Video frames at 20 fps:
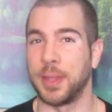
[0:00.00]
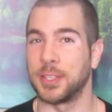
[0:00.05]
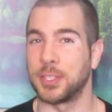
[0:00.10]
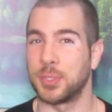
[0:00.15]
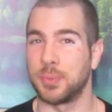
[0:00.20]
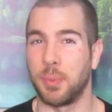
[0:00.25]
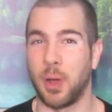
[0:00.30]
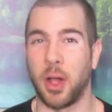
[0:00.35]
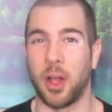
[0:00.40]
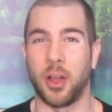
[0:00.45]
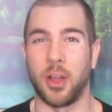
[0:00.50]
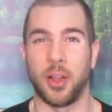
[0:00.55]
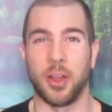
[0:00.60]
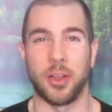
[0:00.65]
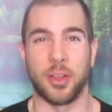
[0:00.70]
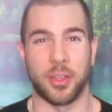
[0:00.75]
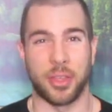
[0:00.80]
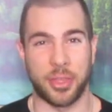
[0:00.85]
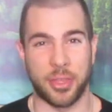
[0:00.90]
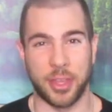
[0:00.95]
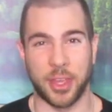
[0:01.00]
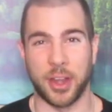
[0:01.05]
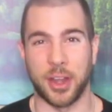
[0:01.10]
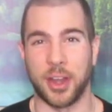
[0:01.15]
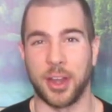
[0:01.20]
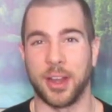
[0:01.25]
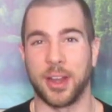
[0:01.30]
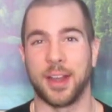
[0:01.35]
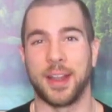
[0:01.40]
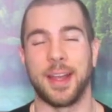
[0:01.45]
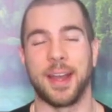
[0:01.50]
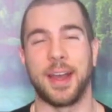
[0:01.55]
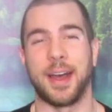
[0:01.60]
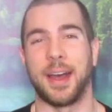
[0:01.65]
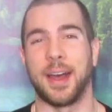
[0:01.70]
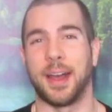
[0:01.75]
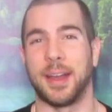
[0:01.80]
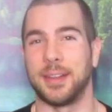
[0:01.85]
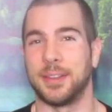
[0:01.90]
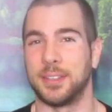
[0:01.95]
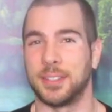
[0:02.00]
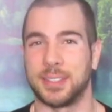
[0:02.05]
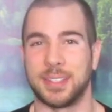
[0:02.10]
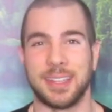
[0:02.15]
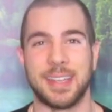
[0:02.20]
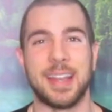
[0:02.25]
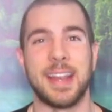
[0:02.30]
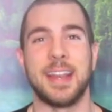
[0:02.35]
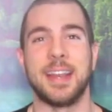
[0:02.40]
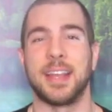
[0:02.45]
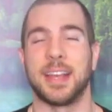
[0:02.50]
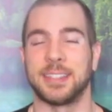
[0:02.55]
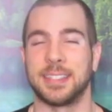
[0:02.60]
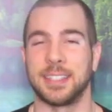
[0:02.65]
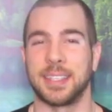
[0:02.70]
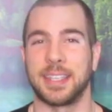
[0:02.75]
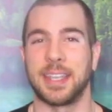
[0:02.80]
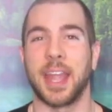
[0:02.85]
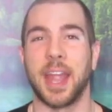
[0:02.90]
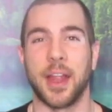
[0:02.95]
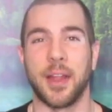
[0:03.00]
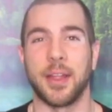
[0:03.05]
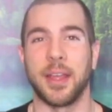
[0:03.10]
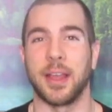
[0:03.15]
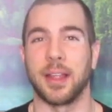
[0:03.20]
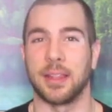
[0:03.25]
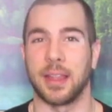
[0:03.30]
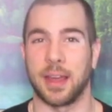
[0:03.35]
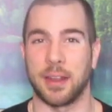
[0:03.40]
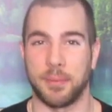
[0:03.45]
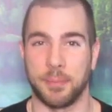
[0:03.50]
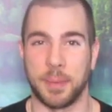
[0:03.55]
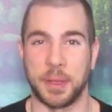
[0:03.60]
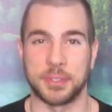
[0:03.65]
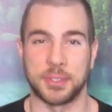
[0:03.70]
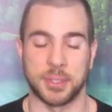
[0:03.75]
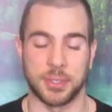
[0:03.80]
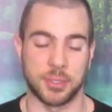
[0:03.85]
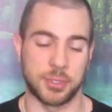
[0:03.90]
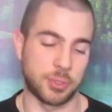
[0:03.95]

bit smaller, thinner, uh, just doesn't carry a lot of muscle.